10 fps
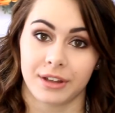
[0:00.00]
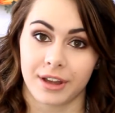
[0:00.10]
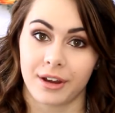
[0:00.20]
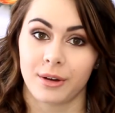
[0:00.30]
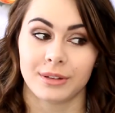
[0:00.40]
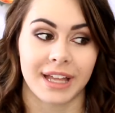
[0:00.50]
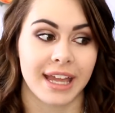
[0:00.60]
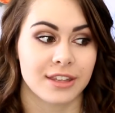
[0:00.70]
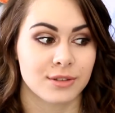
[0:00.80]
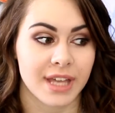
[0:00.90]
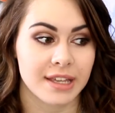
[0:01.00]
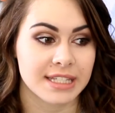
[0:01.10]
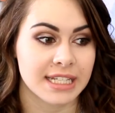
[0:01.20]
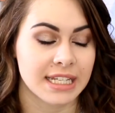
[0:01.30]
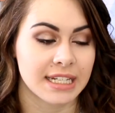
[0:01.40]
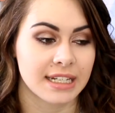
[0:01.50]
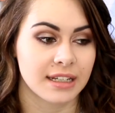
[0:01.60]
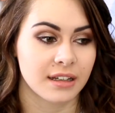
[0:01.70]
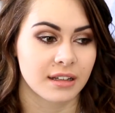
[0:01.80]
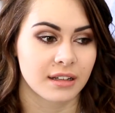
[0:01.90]
ago, like
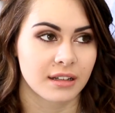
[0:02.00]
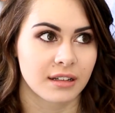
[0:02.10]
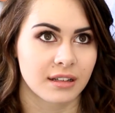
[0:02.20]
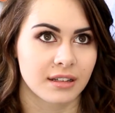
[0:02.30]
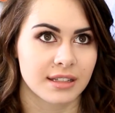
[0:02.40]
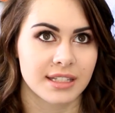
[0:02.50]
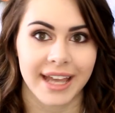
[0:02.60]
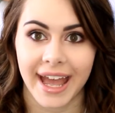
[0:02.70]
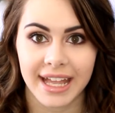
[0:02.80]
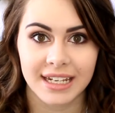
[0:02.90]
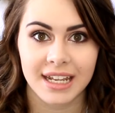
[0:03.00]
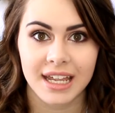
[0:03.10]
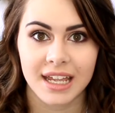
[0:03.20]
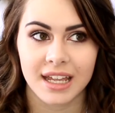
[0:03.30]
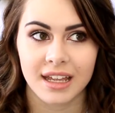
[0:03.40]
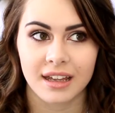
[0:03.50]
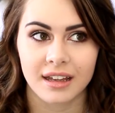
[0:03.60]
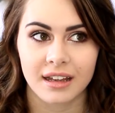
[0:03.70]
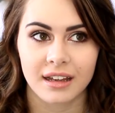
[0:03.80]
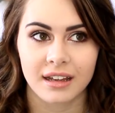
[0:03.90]
2010.
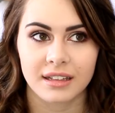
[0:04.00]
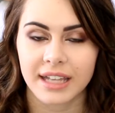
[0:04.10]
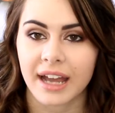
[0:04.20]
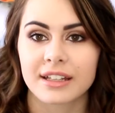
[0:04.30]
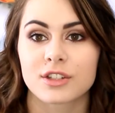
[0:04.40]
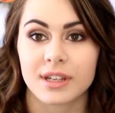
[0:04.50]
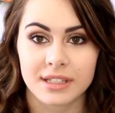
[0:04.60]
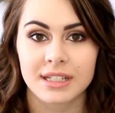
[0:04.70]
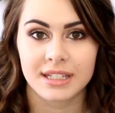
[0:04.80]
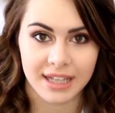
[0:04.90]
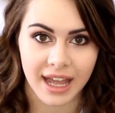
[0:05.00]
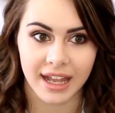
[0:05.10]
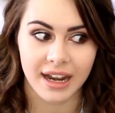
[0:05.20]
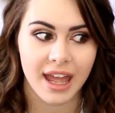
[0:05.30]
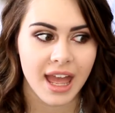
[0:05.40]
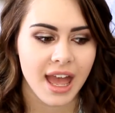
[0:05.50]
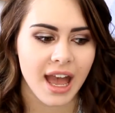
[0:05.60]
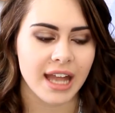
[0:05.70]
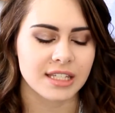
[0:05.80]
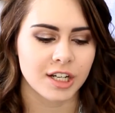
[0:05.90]
Yeah, like 2010,
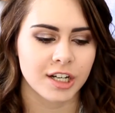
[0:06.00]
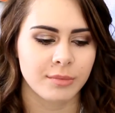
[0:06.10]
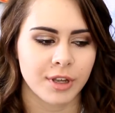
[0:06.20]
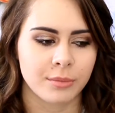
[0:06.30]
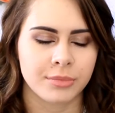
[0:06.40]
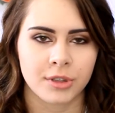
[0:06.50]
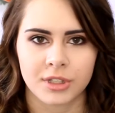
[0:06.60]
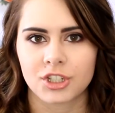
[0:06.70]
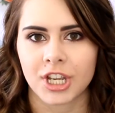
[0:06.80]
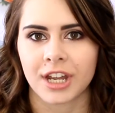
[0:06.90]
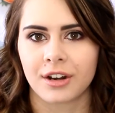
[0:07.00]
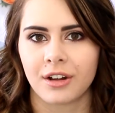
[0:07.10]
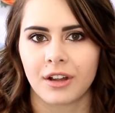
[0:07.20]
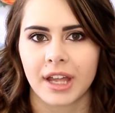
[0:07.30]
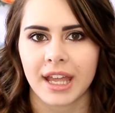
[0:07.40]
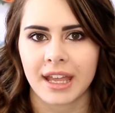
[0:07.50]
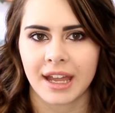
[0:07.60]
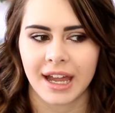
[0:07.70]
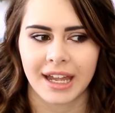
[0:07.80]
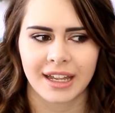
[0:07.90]
I started my own beauty channel and
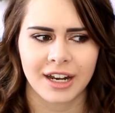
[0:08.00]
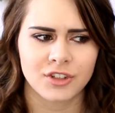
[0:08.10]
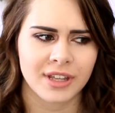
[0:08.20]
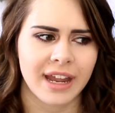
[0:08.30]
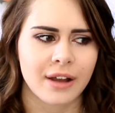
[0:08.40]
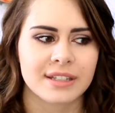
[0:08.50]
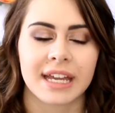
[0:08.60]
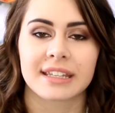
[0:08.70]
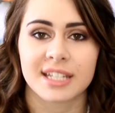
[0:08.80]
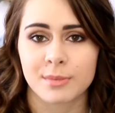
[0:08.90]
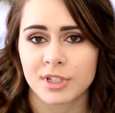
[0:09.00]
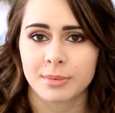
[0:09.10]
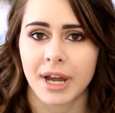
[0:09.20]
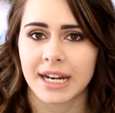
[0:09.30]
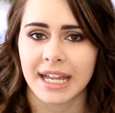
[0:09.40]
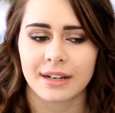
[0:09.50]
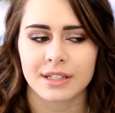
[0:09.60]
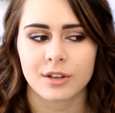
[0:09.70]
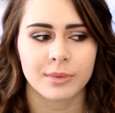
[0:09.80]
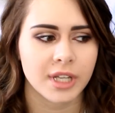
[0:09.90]
I kind of tried that out because I had stumbled upon it. And I
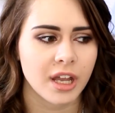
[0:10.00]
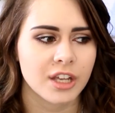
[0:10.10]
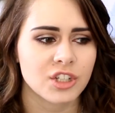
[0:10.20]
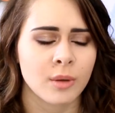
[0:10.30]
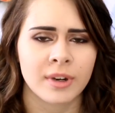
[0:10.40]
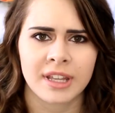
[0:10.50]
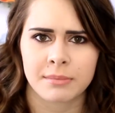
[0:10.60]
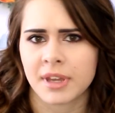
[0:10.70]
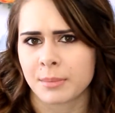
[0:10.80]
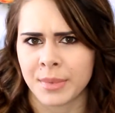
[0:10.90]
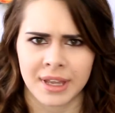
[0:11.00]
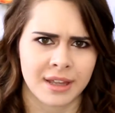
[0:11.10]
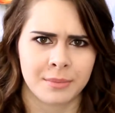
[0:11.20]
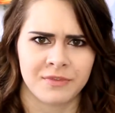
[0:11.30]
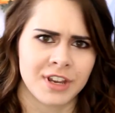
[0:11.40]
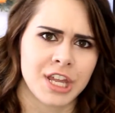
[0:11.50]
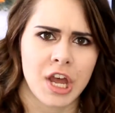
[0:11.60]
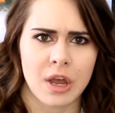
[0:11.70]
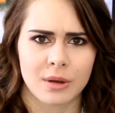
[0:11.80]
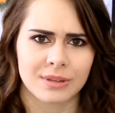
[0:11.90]
was like, oh my gosh, I want to like make makeup
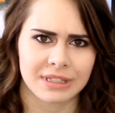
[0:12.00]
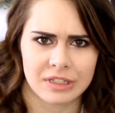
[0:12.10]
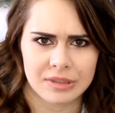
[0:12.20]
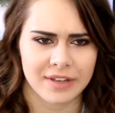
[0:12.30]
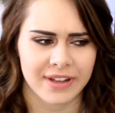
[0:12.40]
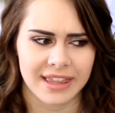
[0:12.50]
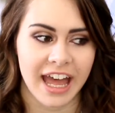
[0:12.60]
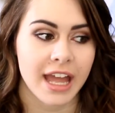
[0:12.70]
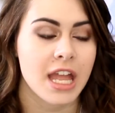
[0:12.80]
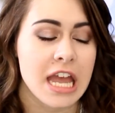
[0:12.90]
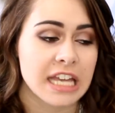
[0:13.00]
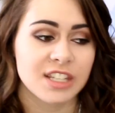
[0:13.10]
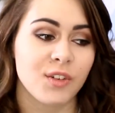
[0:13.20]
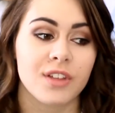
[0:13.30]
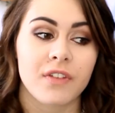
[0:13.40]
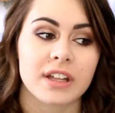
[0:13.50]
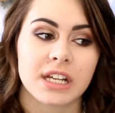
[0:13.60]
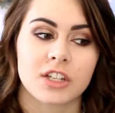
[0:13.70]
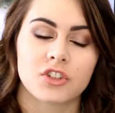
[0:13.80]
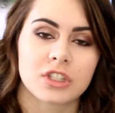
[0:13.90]
videos and do stuff like that. So for the fact
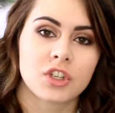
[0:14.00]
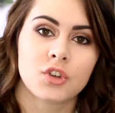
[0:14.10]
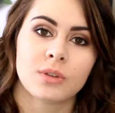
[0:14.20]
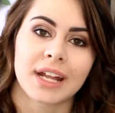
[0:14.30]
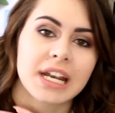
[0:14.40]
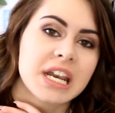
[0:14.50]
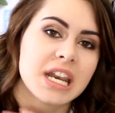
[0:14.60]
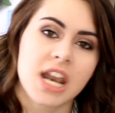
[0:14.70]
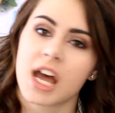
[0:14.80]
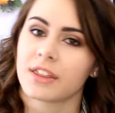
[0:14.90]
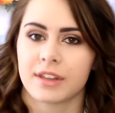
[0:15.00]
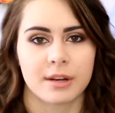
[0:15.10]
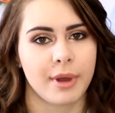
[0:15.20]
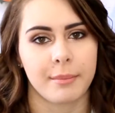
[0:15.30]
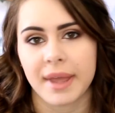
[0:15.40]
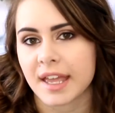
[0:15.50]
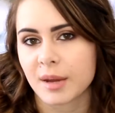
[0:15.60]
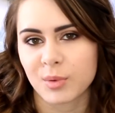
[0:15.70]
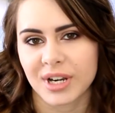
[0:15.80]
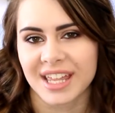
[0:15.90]
that I knew like nothing about
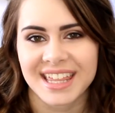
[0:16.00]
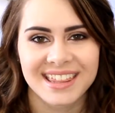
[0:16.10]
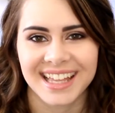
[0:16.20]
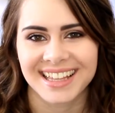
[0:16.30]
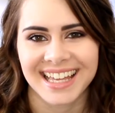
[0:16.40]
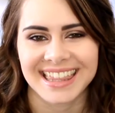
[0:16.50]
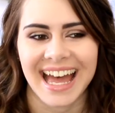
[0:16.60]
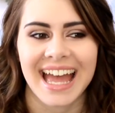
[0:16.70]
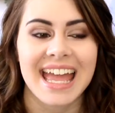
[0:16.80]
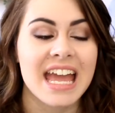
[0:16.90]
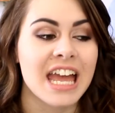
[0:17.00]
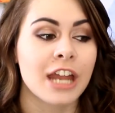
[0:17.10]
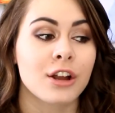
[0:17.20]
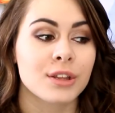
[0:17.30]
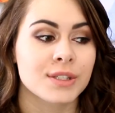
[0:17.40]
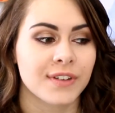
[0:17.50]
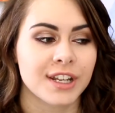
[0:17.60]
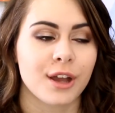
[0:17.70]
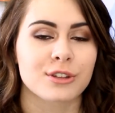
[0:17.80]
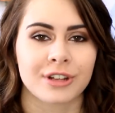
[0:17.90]
makeup or anything like that. And all those
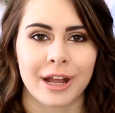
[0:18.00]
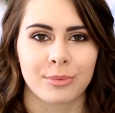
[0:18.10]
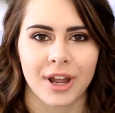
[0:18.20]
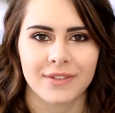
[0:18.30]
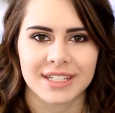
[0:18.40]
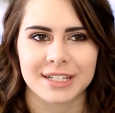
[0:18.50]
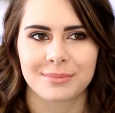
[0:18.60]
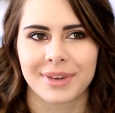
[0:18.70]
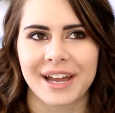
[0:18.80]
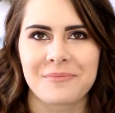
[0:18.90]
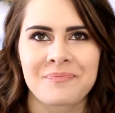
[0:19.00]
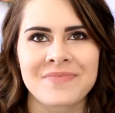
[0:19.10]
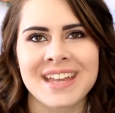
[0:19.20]
videos are now privated, but